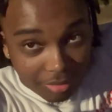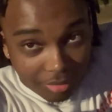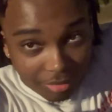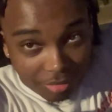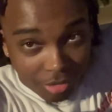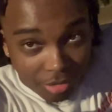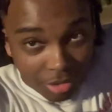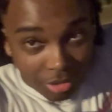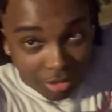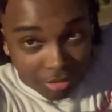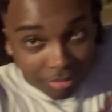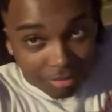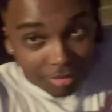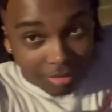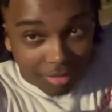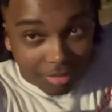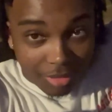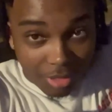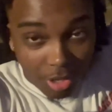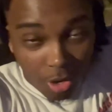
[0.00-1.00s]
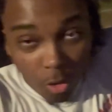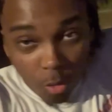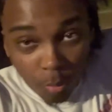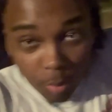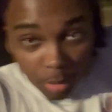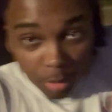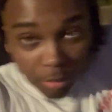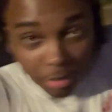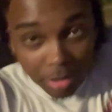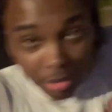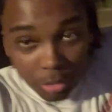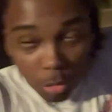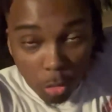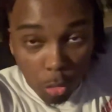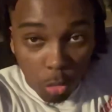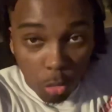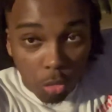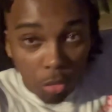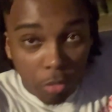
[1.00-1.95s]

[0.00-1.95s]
You know, I hope it was cool.